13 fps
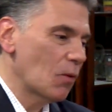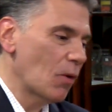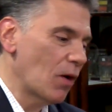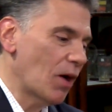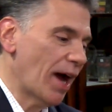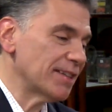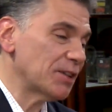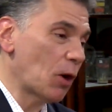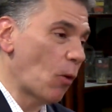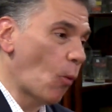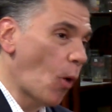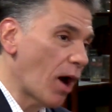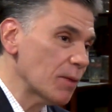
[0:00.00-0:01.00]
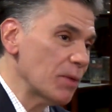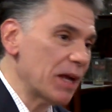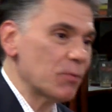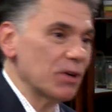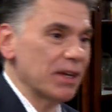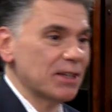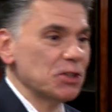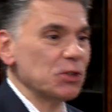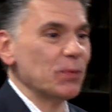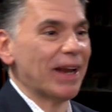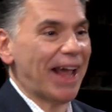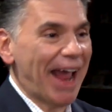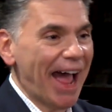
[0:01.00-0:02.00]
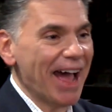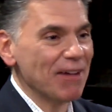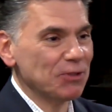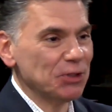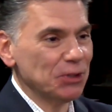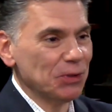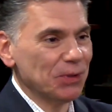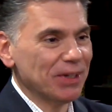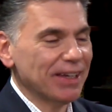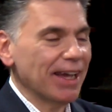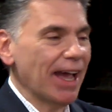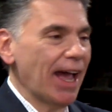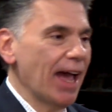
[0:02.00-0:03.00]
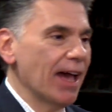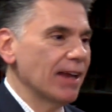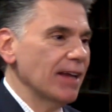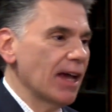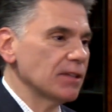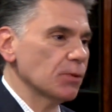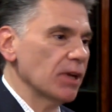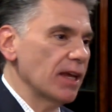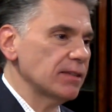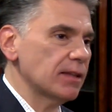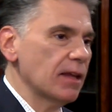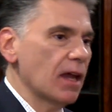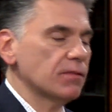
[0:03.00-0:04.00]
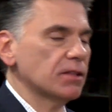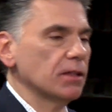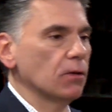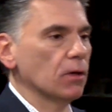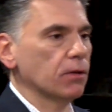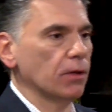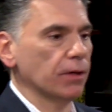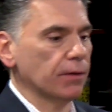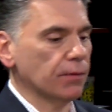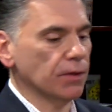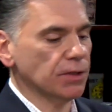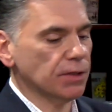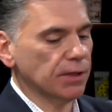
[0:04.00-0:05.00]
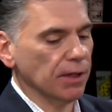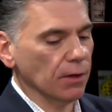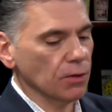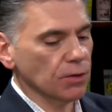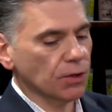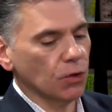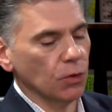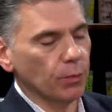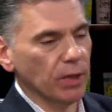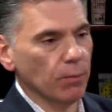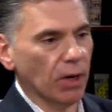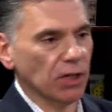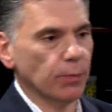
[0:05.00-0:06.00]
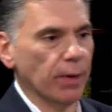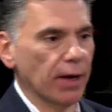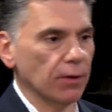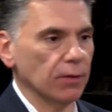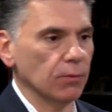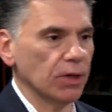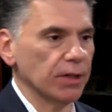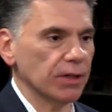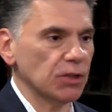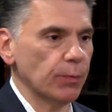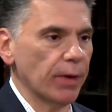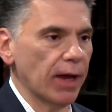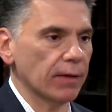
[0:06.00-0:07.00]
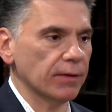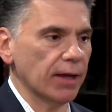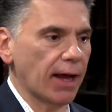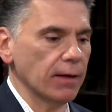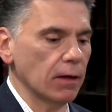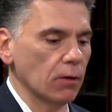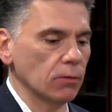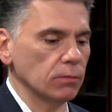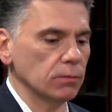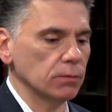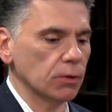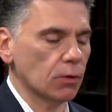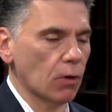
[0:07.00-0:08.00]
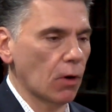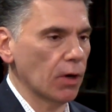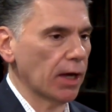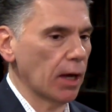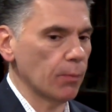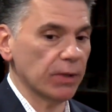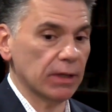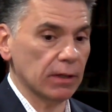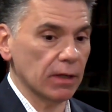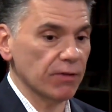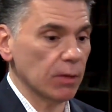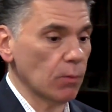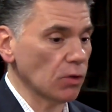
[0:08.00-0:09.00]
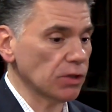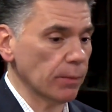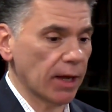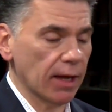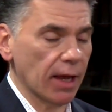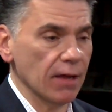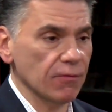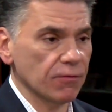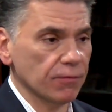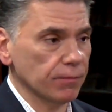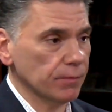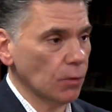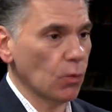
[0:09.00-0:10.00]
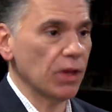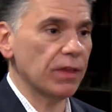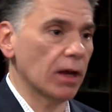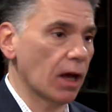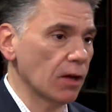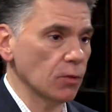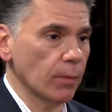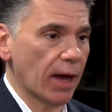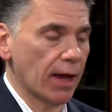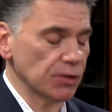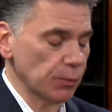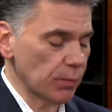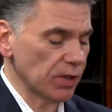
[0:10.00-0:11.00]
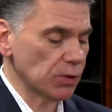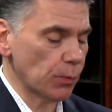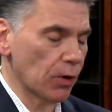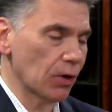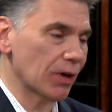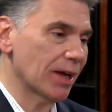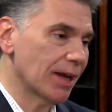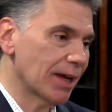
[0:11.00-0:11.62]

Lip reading: Well, I don't want to make predictions, but I have to. Yeah. And as it relates to the AFC North, look, the Steelers could be much better than we expect. And I know growing up and living most of my life within 100 miles of Pittsburgh,